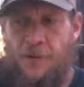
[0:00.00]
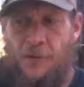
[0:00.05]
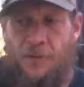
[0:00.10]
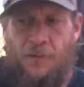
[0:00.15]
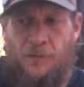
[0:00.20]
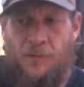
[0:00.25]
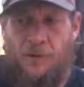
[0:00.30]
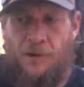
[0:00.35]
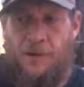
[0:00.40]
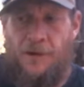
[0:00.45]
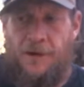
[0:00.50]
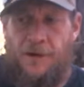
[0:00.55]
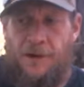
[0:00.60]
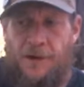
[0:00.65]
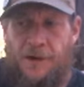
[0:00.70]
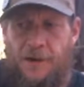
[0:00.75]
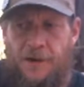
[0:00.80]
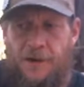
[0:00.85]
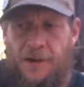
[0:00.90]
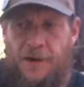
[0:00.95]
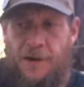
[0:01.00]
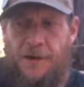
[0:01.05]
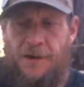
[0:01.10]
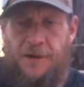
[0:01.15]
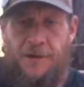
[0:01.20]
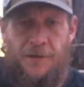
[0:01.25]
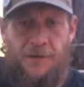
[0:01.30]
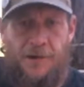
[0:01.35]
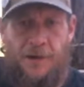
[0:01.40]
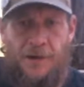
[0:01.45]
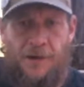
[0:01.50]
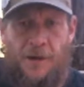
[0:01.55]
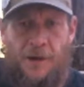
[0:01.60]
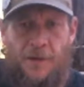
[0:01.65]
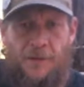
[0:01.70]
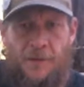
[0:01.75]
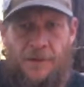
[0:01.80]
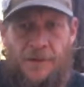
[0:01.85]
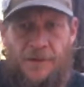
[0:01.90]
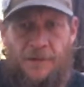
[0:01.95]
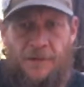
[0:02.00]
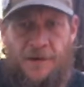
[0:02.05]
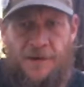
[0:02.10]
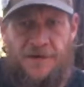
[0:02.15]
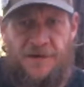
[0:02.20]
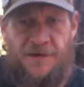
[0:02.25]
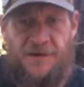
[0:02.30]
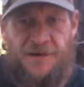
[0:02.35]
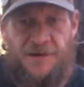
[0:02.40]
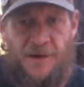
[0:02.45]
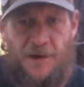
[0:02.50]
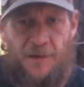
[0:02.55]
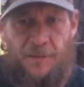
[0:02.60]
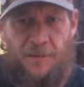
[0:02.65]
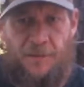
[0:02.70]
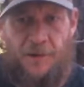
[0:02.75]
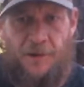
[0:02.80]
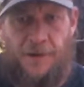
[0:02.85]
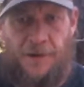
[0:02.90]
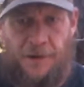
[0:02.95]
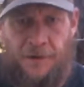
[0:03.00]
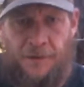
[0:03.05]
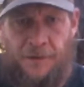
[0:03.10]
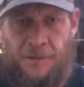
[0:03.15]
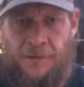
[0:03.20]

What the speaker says: working and you get out when the buses stop running